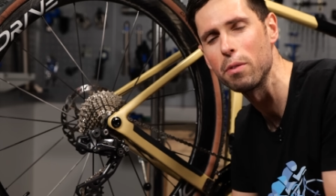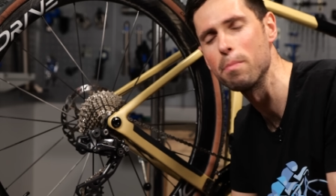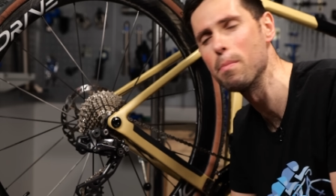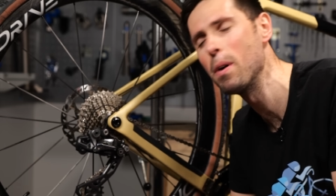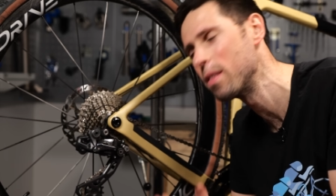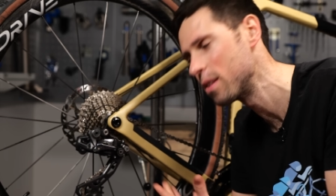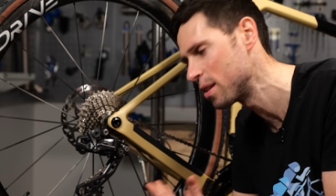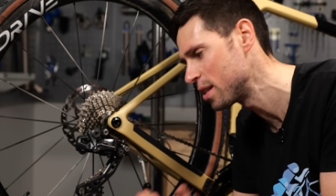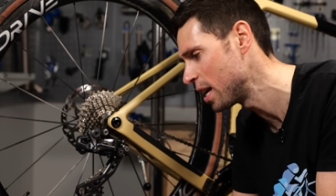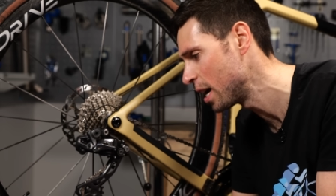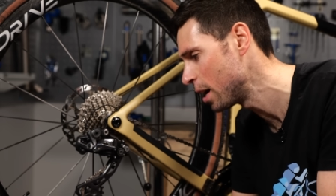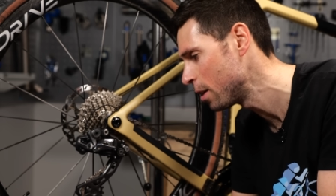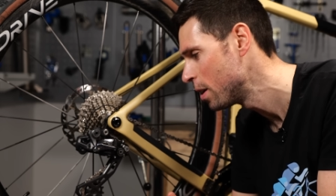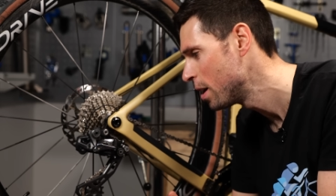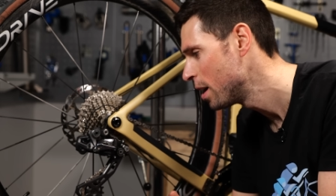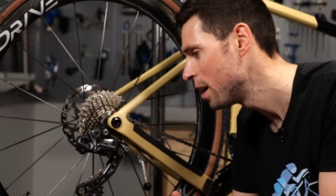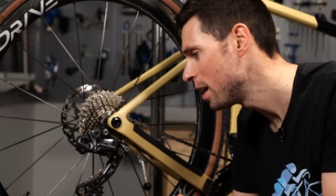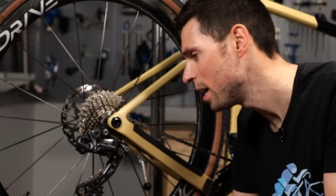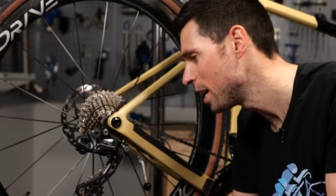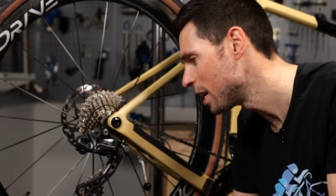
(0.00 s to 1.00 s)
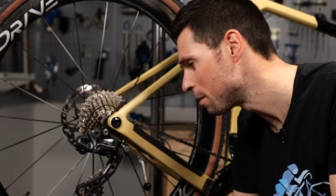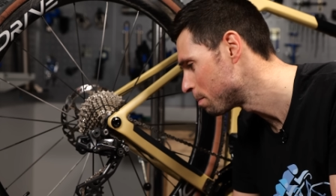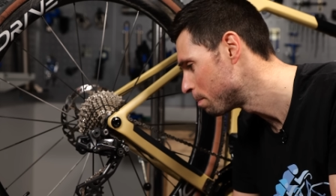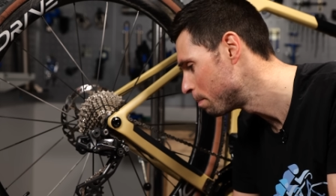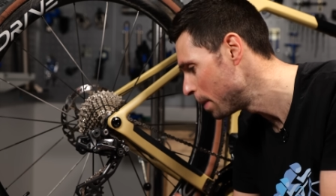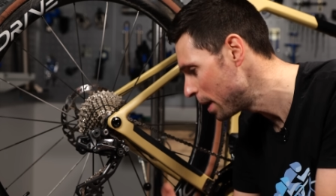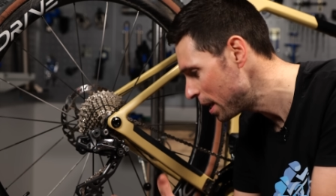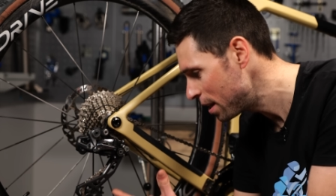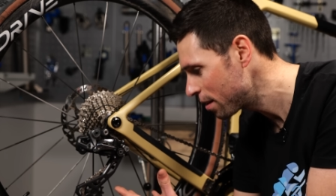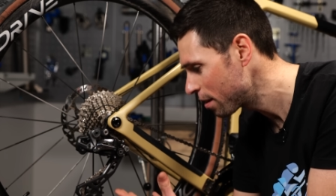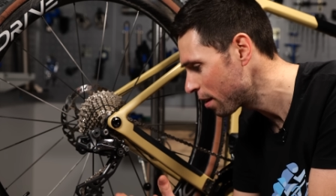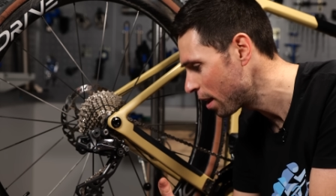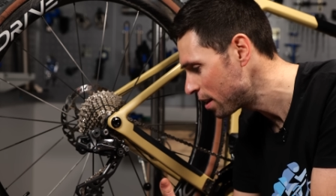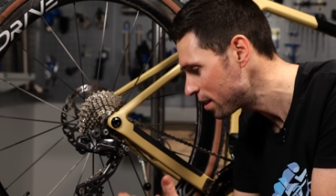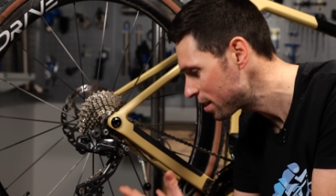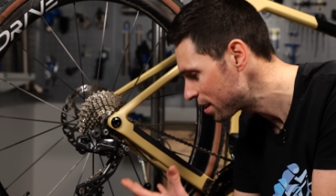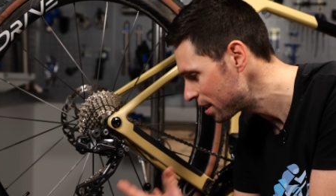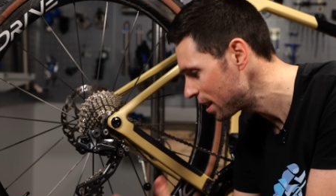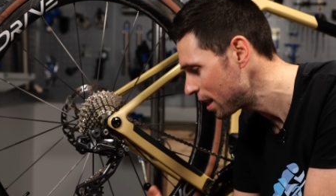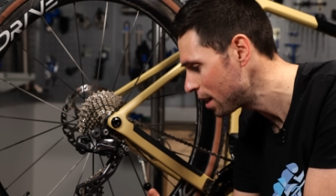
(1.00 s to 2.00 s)
a few months now. It's been
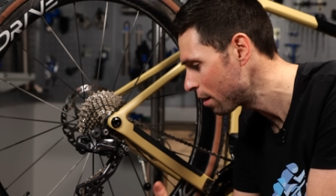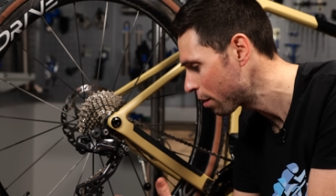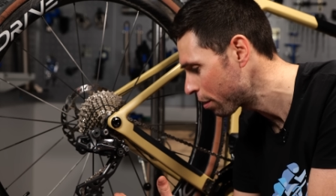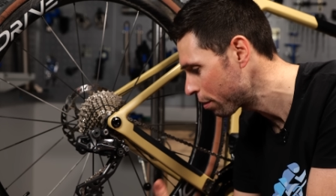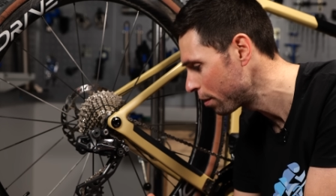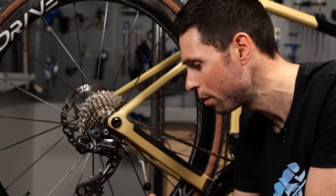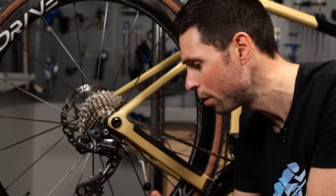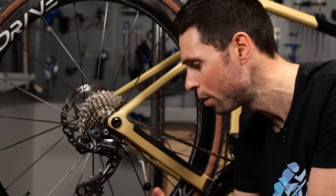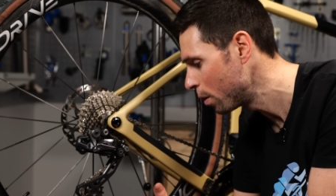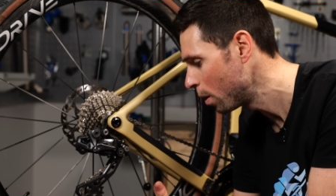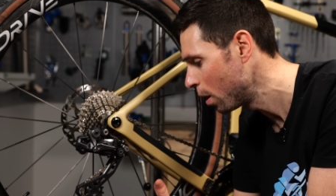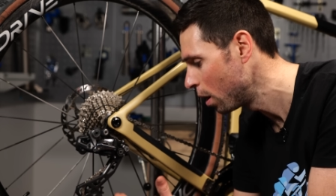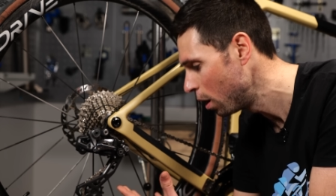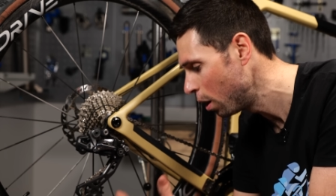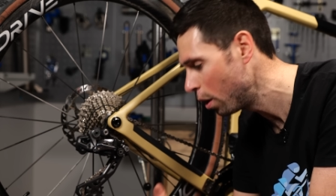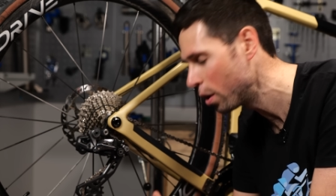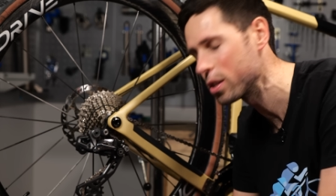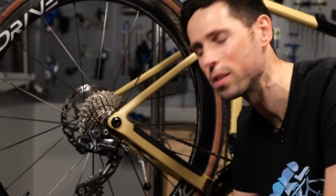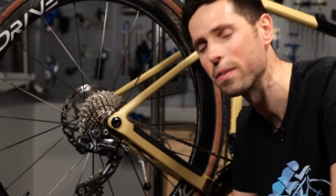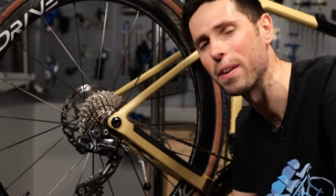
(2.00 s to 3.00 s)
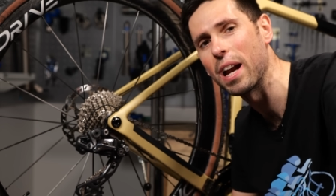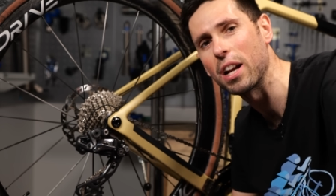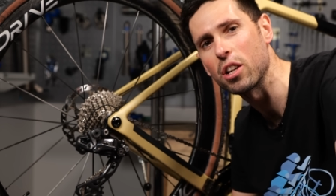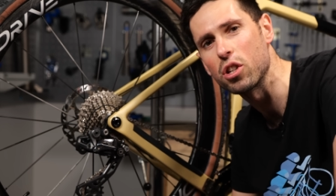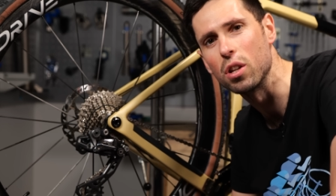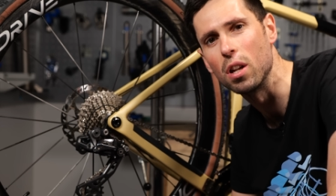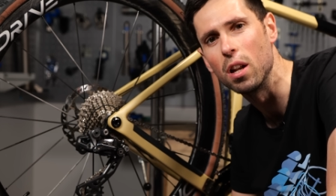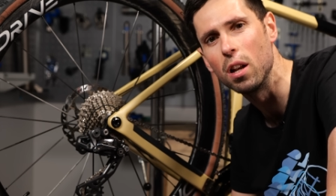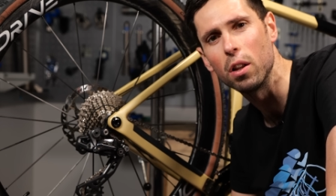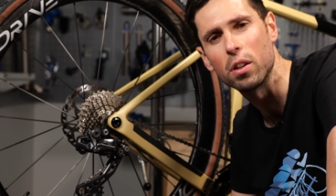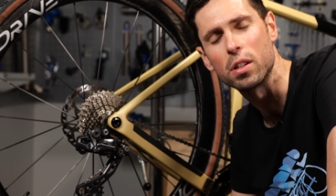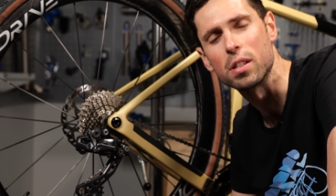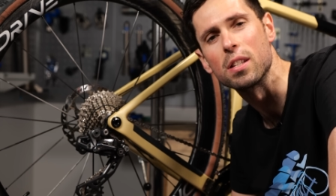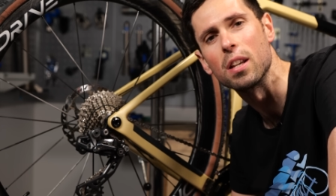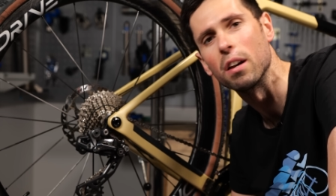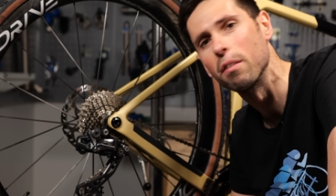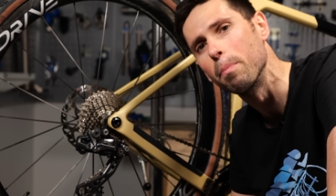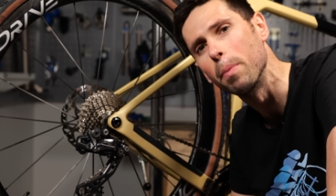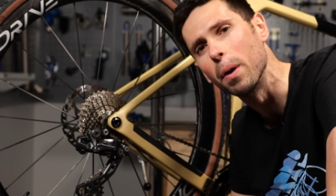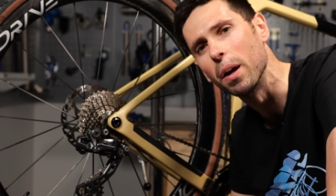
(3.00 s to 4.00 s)
and seen through lots of action and lots of
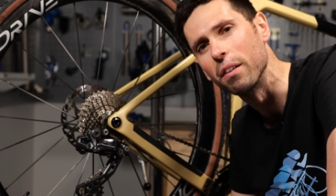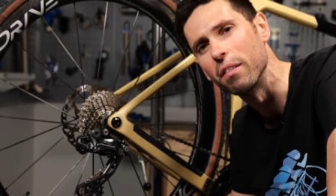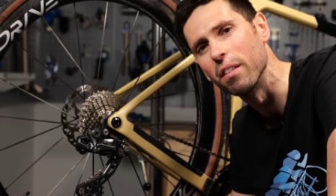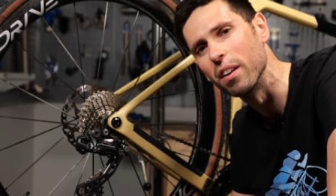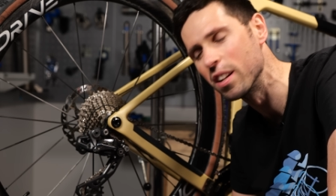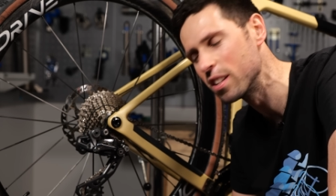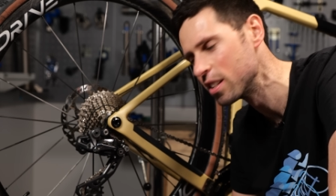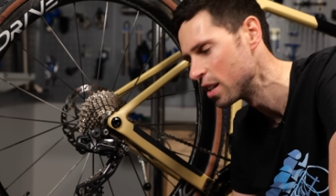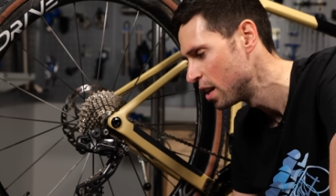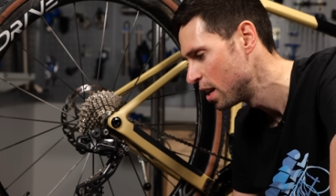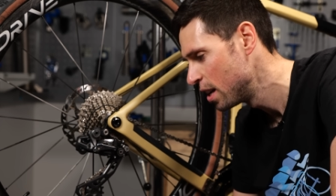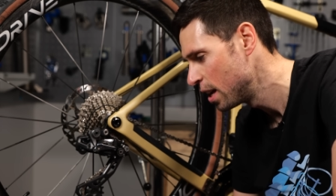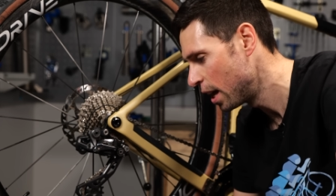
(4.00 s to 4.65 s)
tough bike rides,